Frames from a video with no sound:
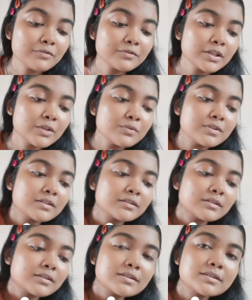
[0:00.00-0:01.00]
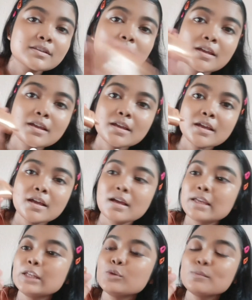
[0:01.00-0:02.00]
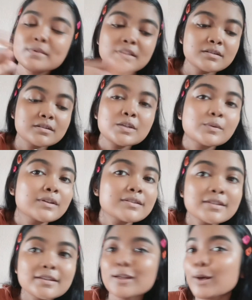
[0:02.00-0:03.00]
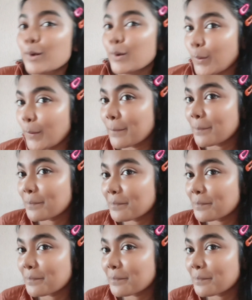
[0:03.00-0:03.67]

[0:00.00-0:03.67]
After using this illuminator, you can see the glow.